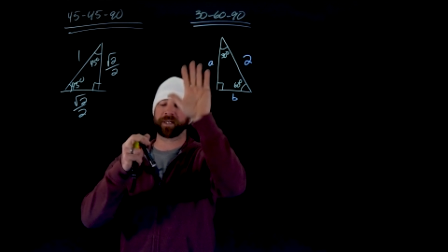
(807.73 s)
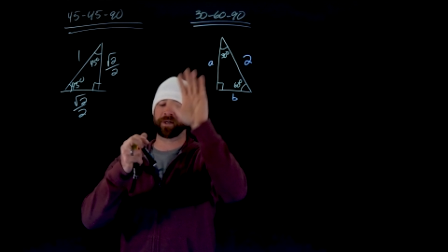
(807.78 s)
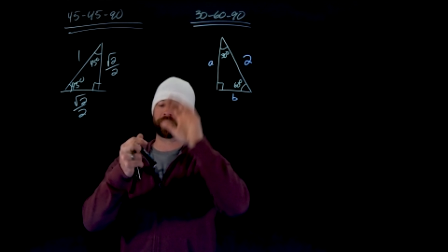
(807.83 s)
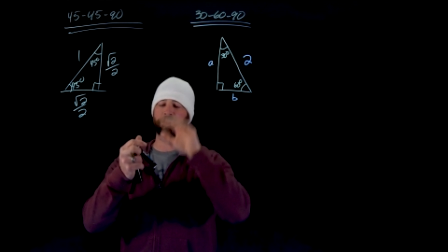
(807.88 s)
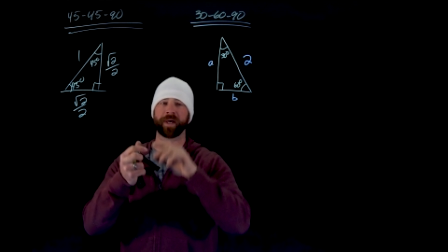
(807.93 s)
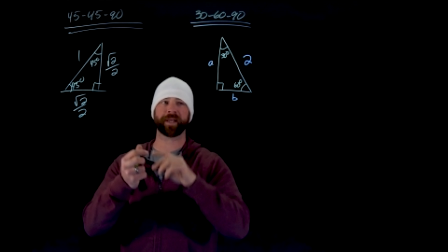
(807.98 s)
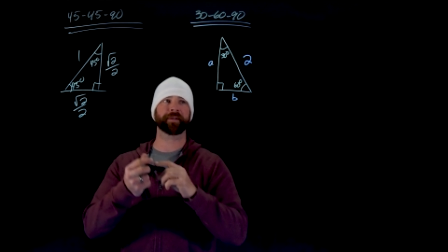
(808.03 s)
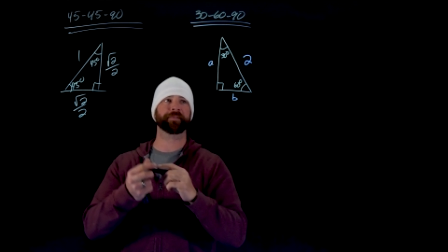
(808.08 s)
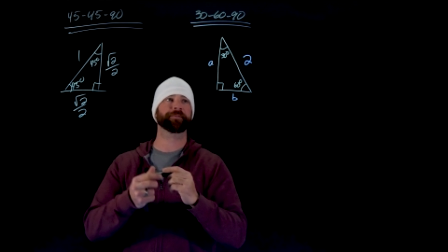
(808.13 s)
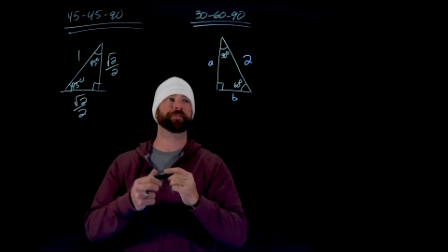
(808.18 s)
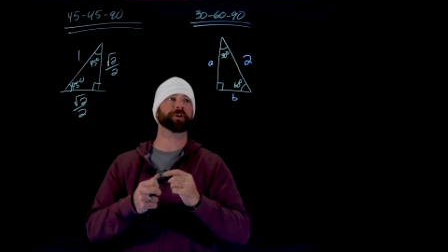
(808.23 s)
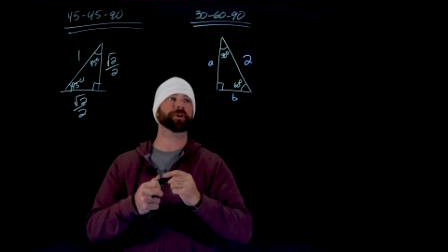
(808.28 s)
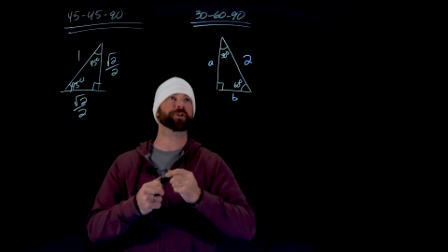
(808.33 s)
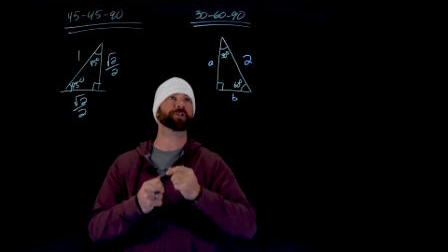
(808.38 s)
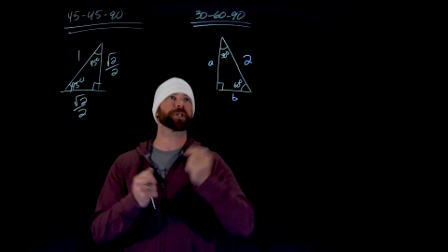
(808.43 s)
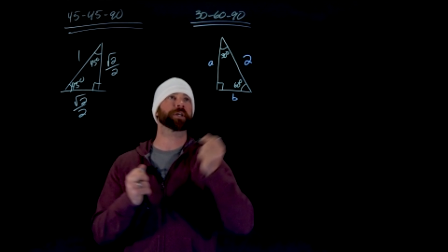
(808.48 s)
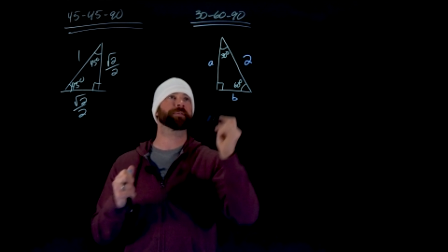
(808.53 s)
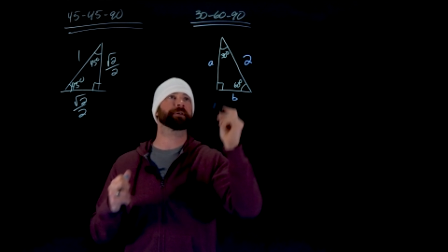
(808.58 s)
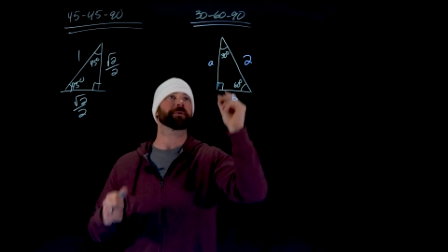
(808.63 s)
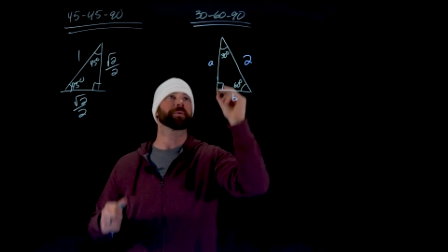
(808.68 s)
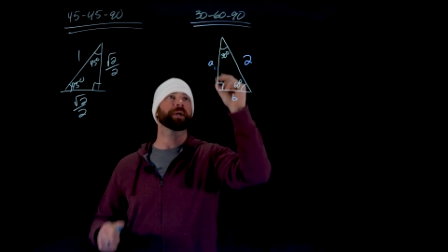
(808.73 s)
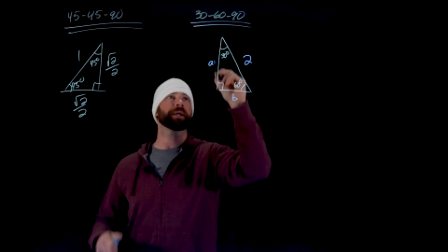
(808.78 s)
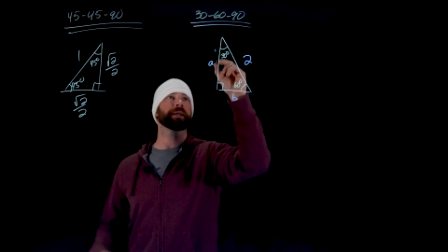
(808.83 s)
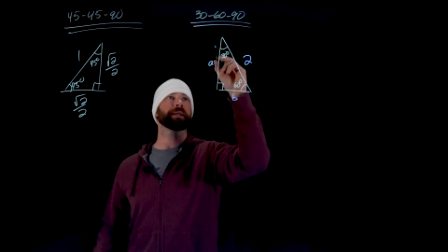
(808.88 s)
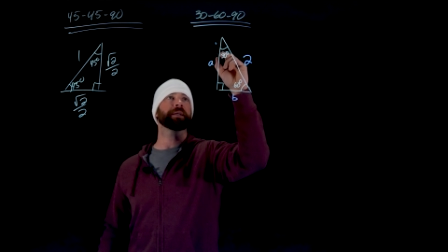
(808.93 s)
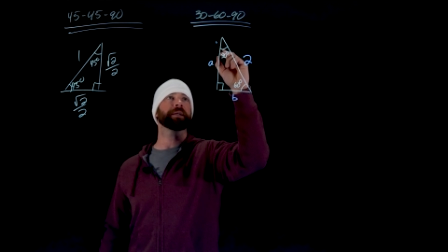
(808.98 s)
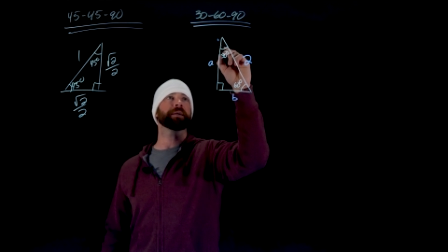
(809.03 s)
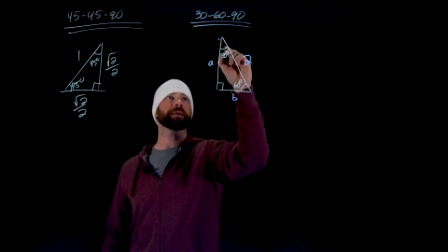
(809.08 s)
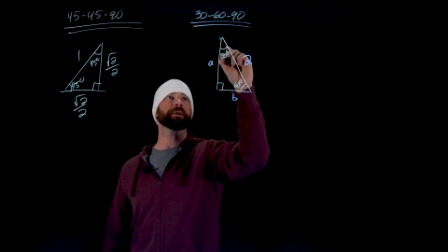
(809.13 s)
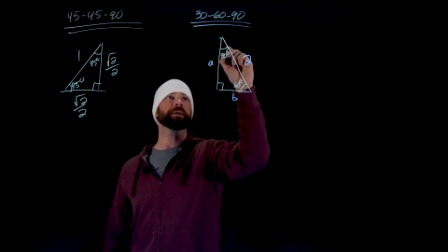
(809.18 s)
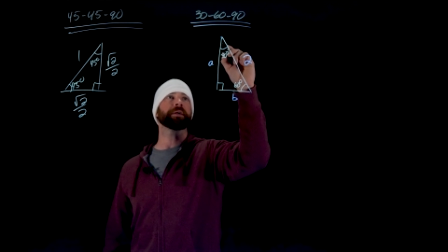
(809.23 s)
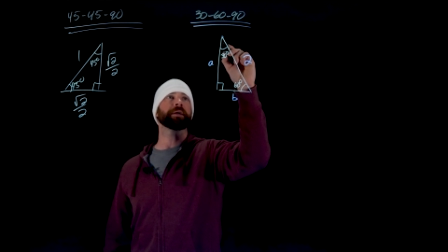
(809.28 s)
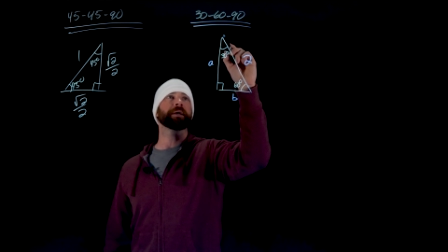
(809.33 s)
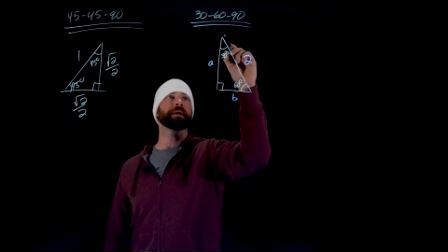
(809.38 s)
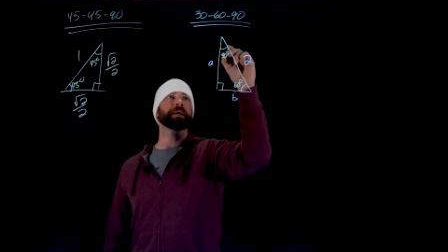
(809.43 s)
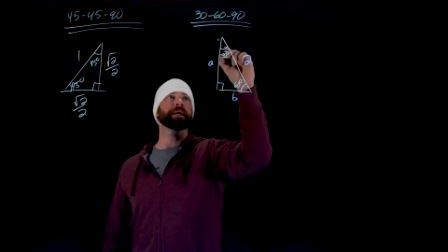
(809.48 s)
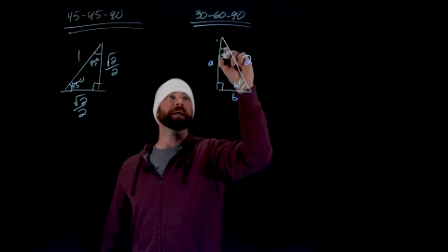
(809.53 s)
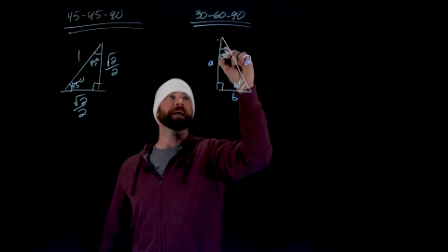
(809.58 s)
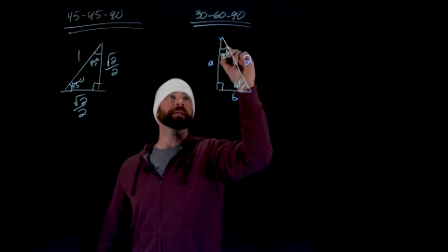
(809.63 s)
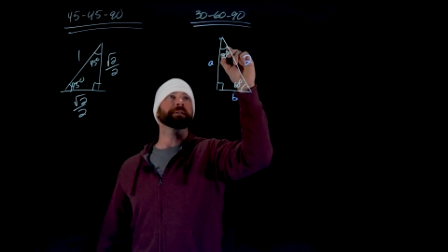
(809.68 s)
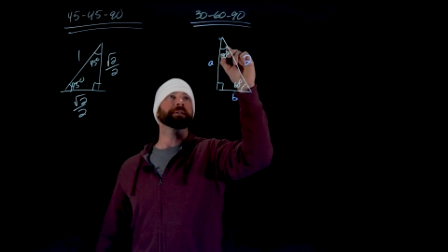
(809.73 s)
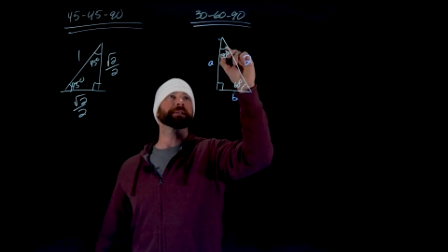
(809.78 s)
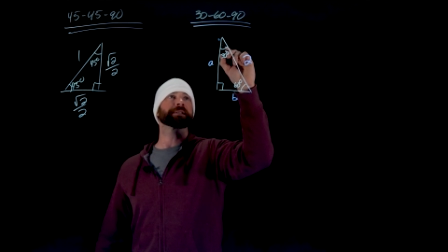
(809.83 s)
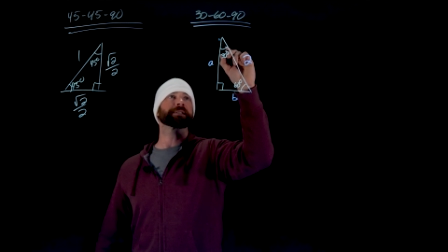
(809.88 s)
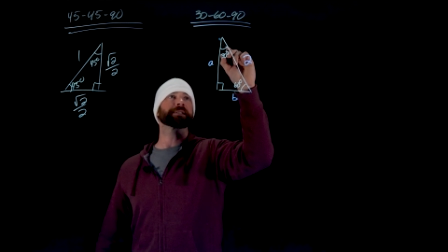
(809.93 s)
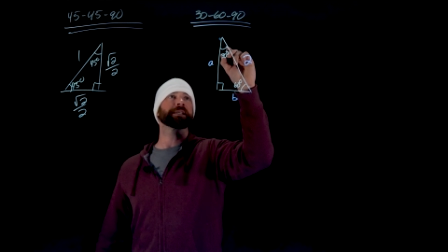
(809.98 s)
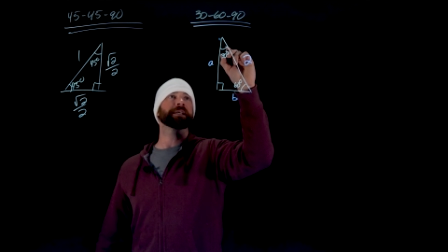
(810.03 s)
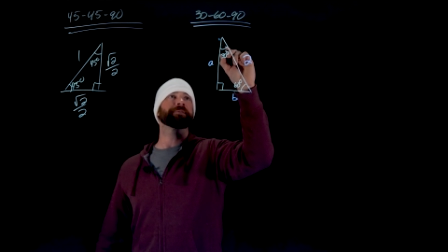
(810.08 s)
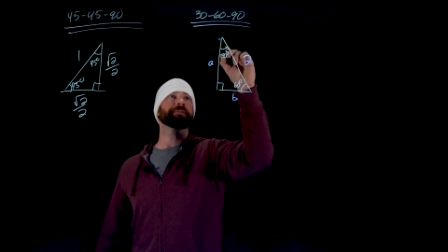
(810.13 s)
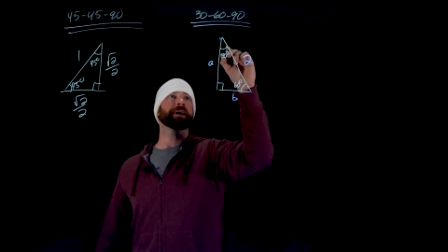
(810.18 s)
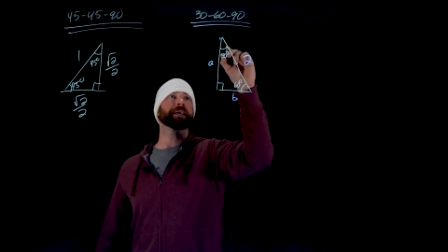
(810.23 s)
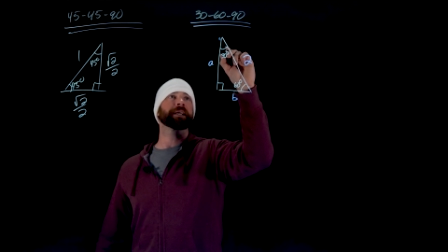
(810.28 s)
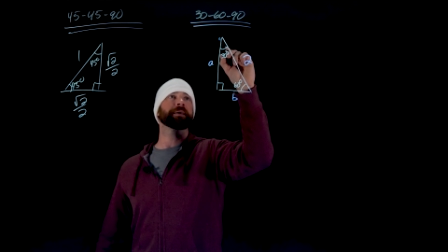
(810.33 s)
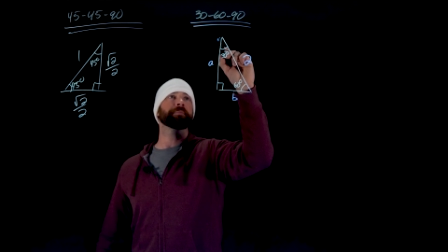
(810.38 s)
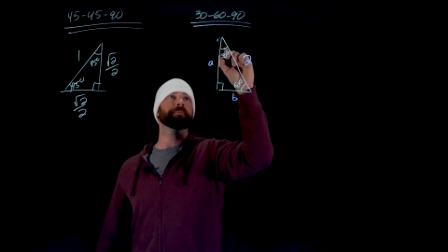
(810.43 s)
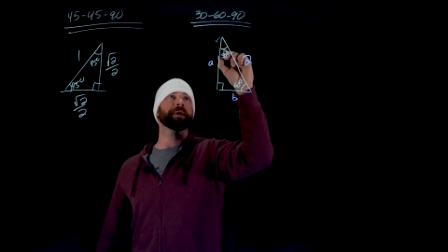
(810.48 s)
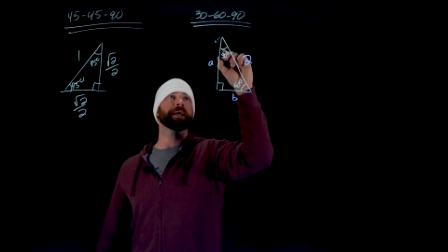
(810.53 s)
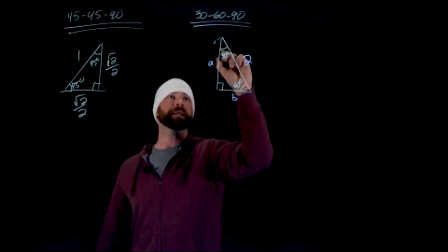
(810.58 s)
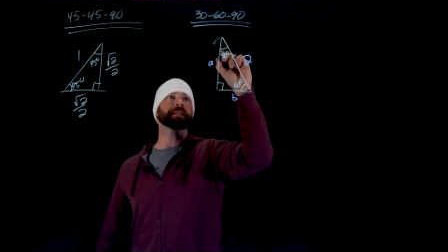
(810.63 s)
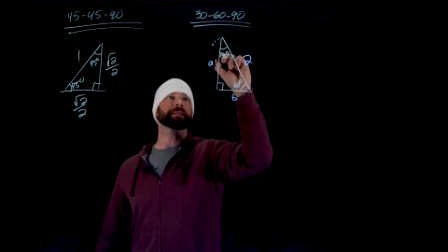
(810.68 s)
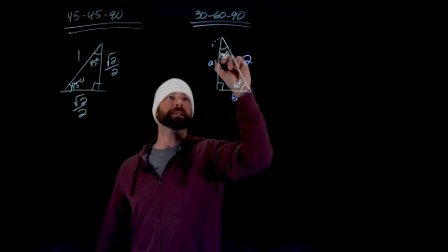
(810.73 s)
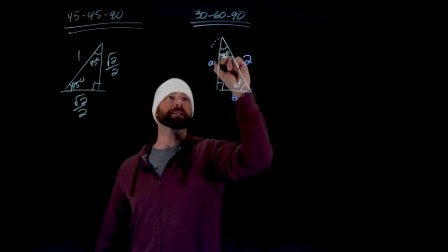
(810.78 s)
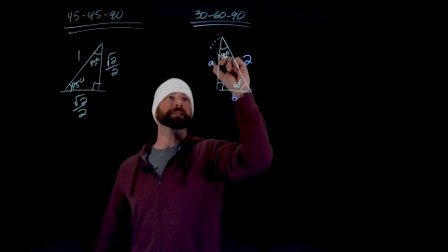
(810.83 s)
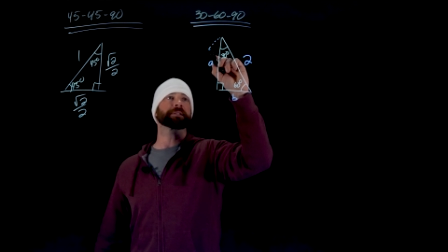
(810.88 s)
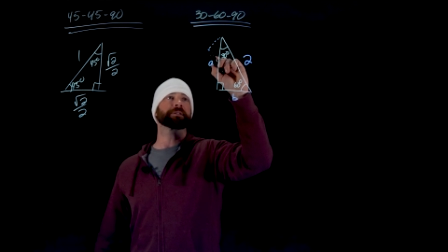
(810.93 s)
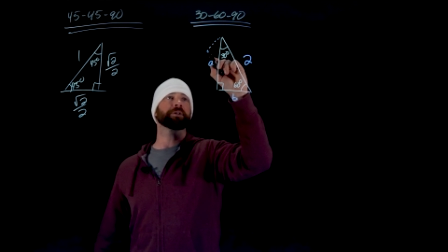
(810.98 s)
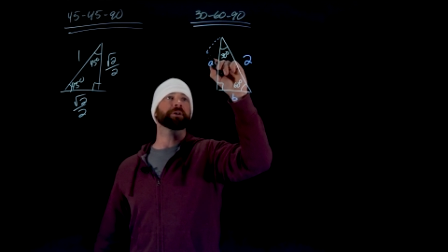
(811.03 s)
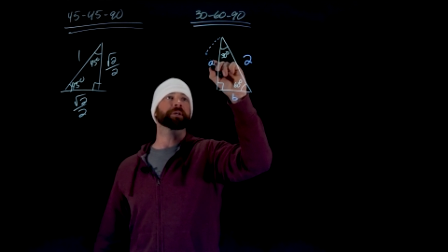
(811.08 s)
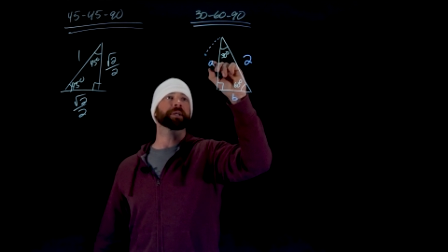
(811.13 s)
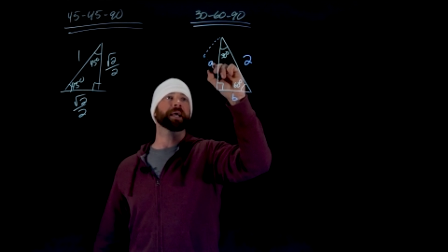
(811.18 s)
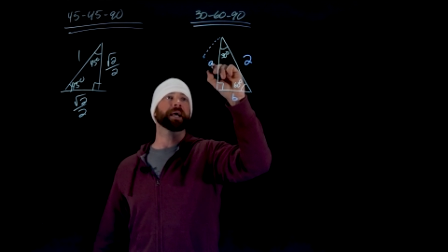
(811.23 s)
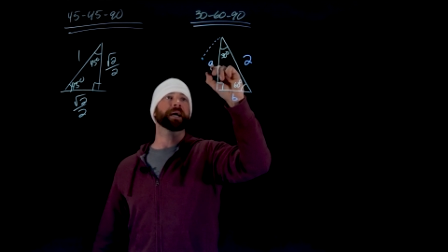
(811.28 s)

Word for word: and write a version of it right here. And let's see if I can make this look